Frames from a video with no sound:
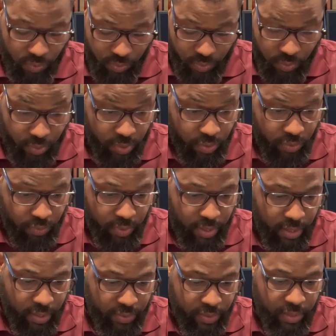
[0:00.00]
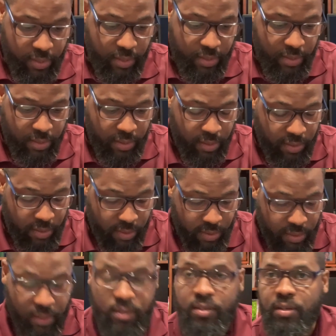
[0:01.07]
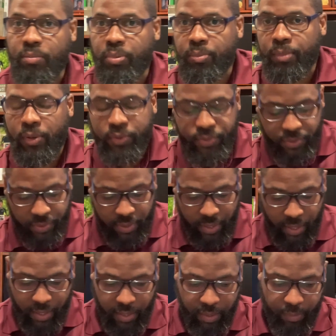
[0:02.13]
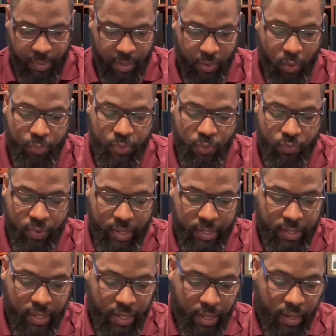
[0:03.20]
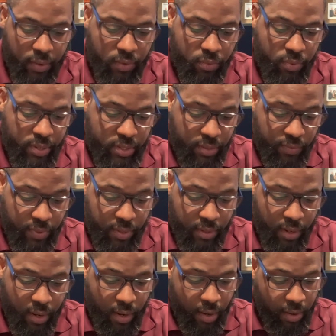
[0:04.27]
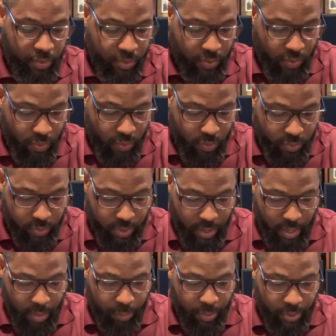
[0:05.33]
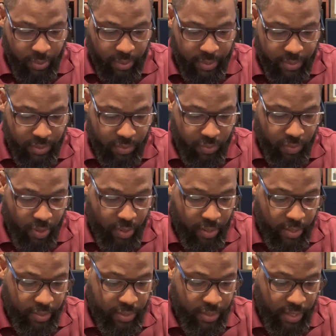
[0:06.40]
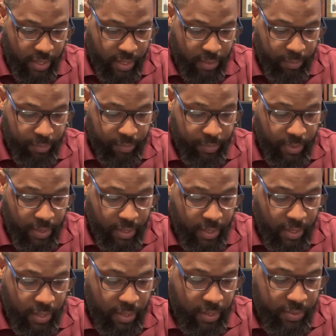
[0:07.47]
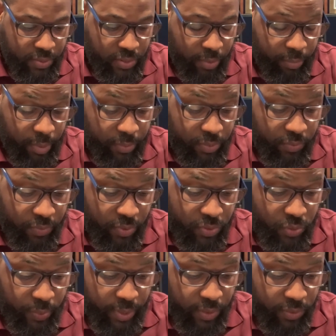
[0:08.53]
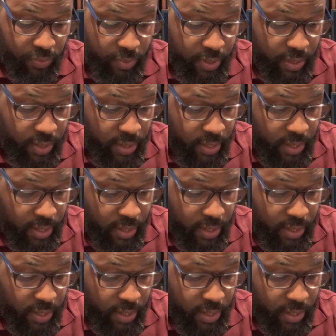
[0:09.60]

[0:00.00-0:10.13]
33 because this is this is this is the promotion um, i hope you've read the rest of it on your own but let's let's um let's jump down to verse 23